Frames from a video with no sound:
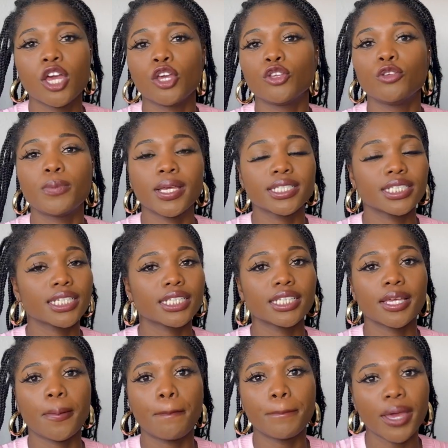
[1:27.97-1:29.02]
you
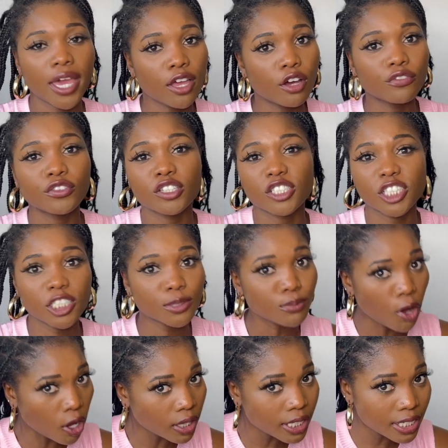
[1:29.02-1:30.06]
basically pay off the
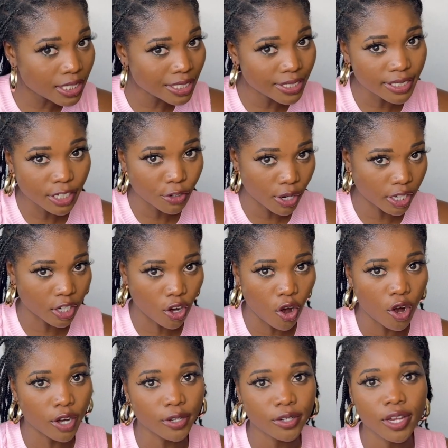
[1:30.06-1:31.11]
smallest credit
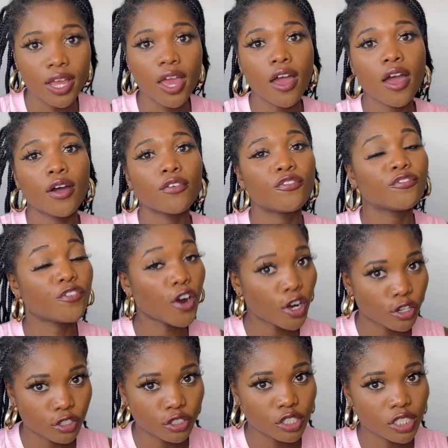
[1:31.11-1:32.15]
card
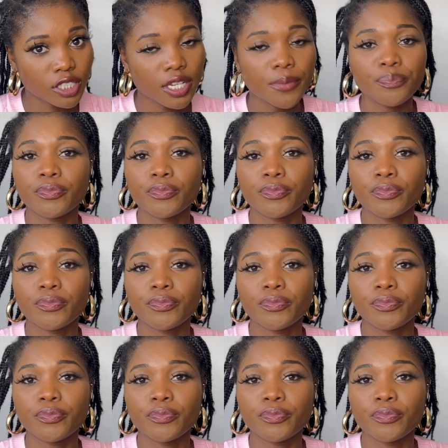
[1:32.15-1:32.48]
first,